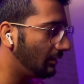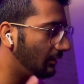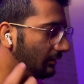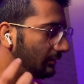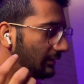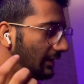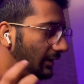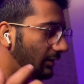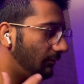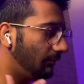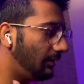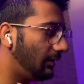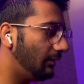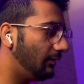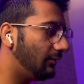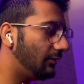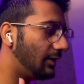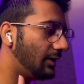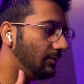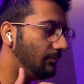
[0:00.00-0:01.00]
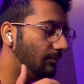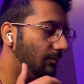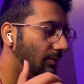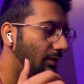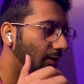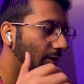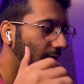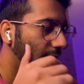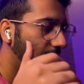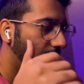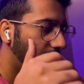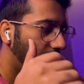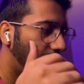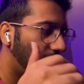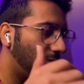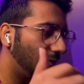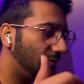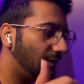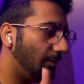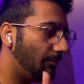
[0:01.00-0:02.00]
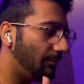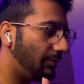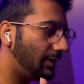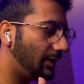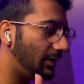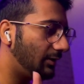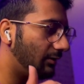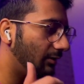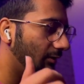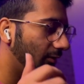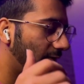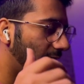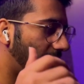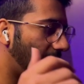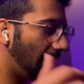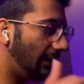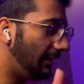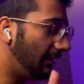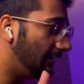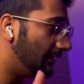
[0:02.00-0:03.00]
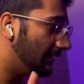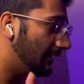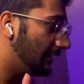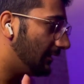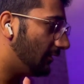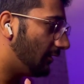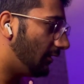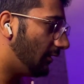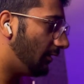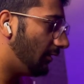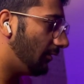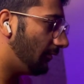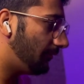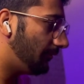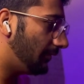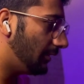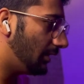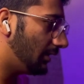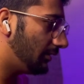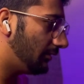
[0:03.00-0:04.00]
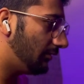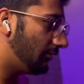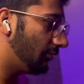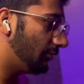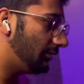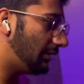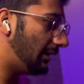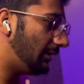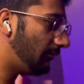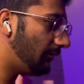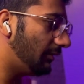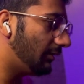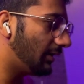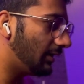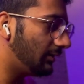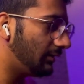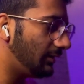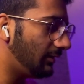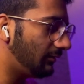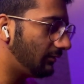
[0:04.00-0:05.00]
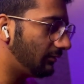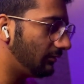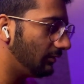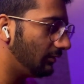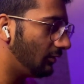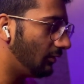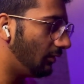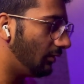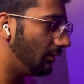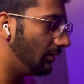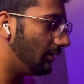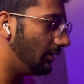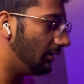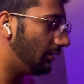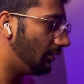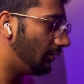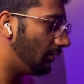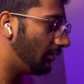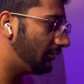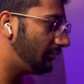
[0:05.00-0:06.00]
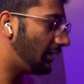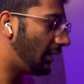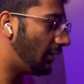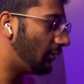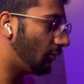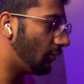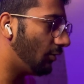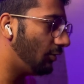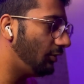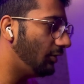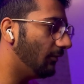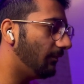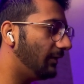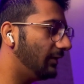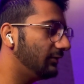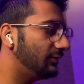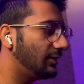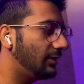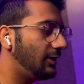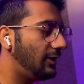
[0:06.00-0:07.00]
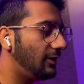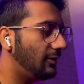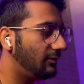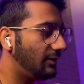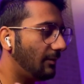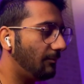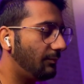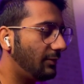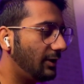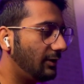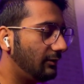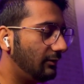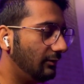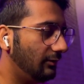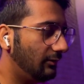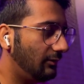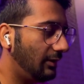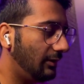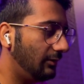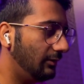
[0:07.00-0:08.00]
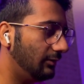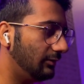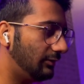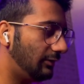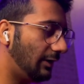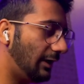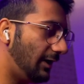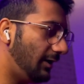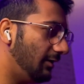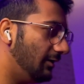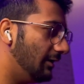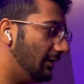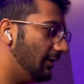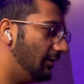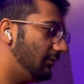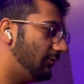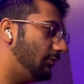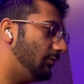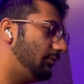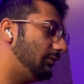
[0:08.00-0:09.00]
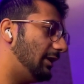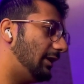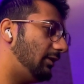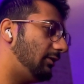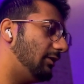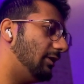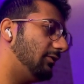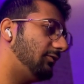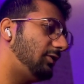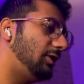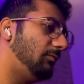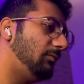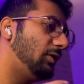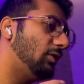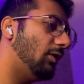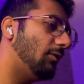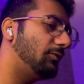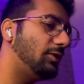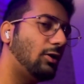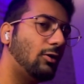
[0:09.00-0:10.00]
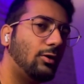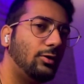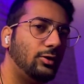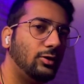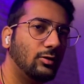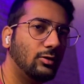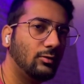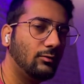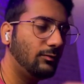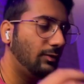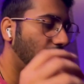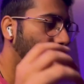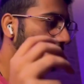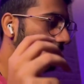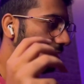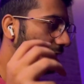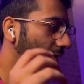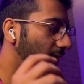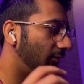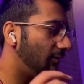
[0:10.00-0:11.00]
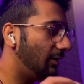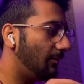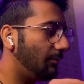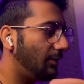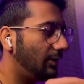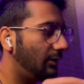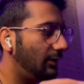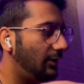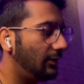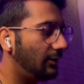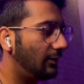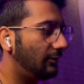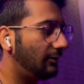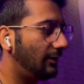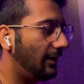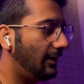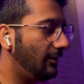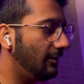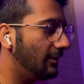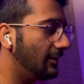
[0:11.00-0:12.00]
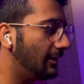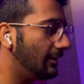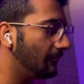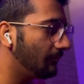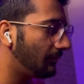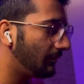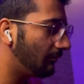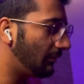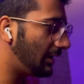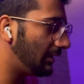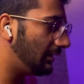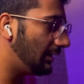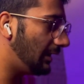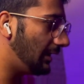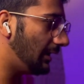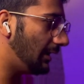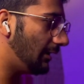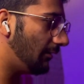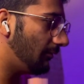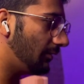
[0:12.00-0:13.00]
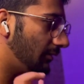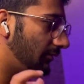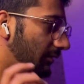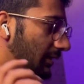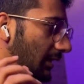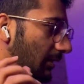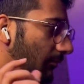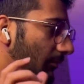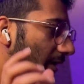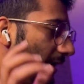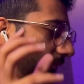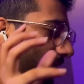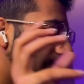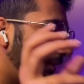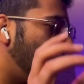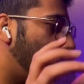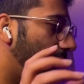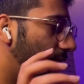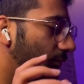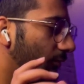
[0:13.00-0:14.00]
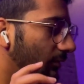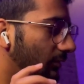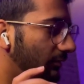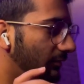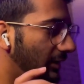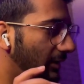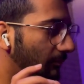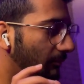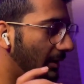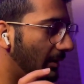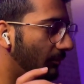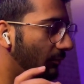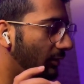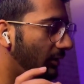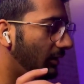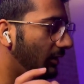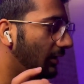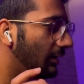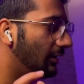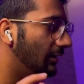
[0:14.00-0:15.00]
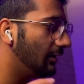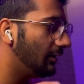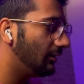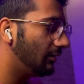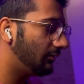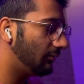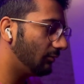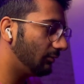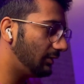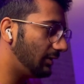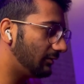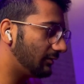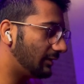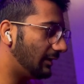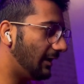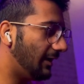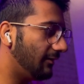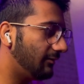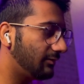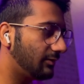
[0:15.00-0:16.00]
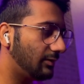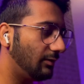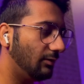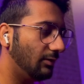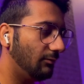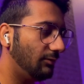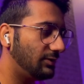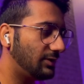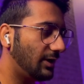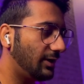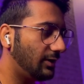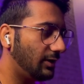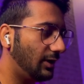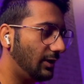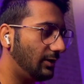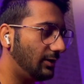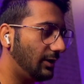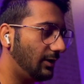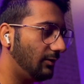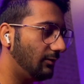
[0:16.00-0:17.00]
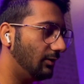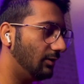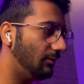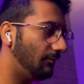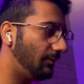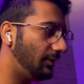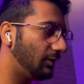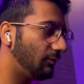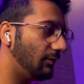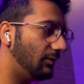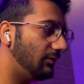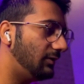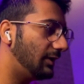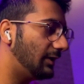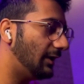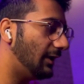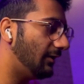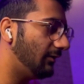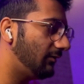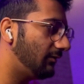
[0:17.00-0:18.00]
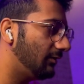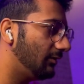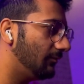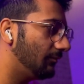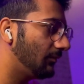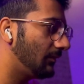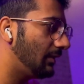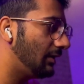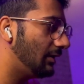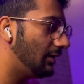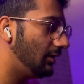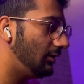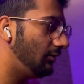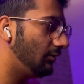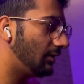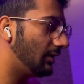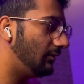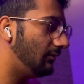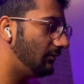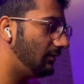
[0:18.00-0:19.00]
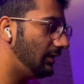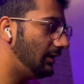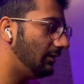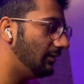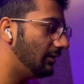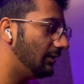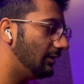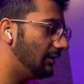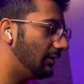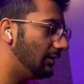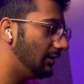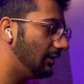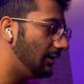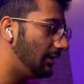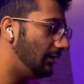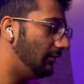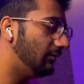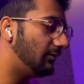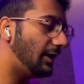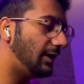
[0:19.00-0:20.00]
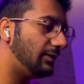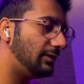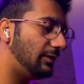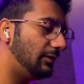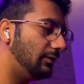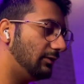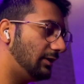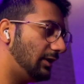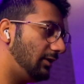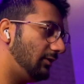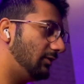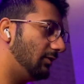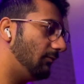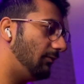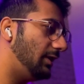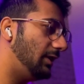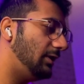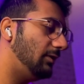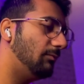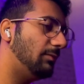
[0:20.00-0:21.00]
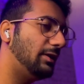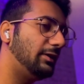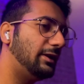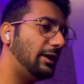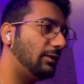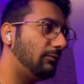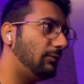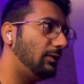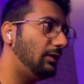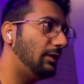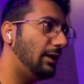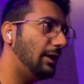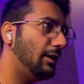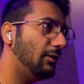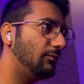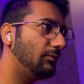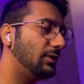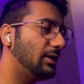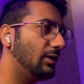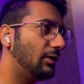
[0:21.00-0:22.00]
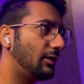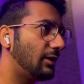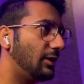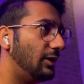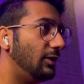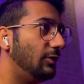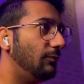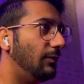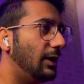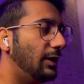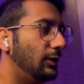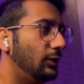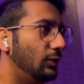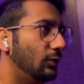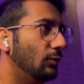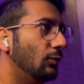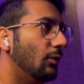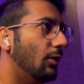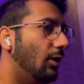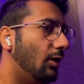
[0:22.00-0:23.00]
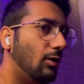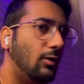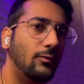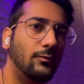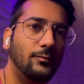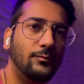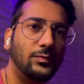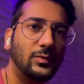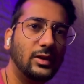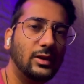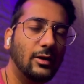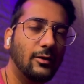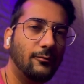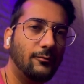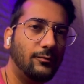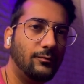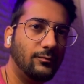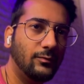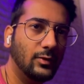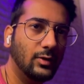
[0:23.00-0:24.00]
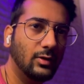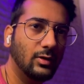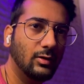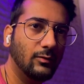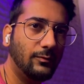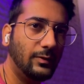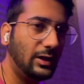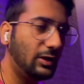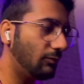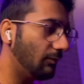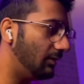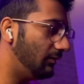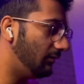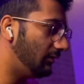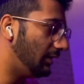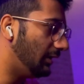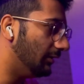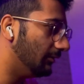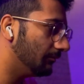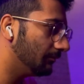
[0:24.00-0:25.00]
that will run in a separate thread of so that will run this start audio function in a separate thread, so that the streaming of the audio will run separately in a thread, but they have a same reference to the same memory. So this class which I created, a frequency class, you can see inside there is a variable that will have the current value of the frequency.